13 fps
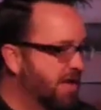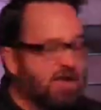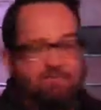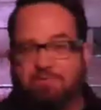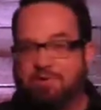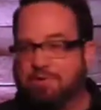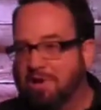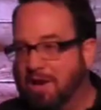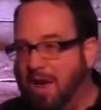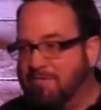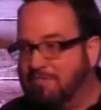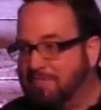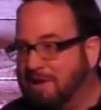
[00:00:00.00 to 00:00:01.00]
If you
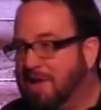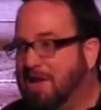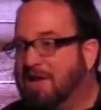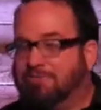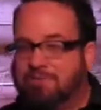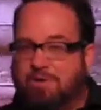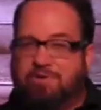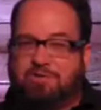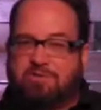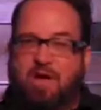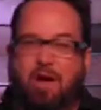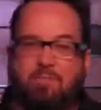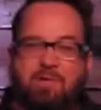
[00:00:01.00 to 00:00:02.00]
love me, if you
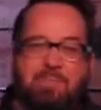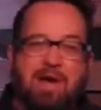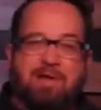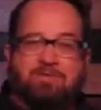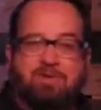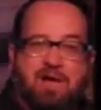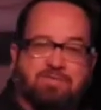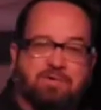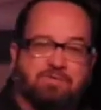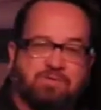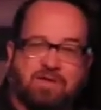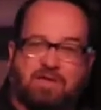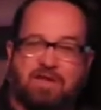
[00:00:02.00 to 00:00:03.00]
saw me about to drive
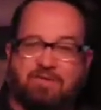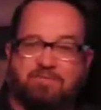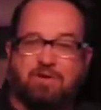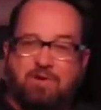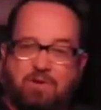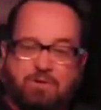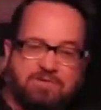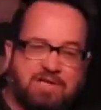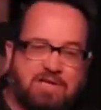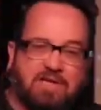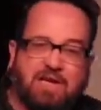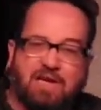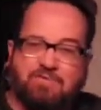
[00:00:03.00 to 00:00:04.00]
over a cliff and you knew it was a
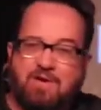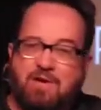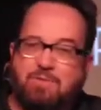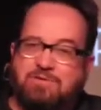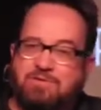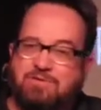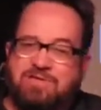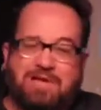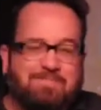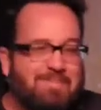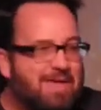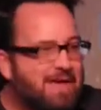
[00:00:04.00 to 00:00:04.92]
cliff, would you say,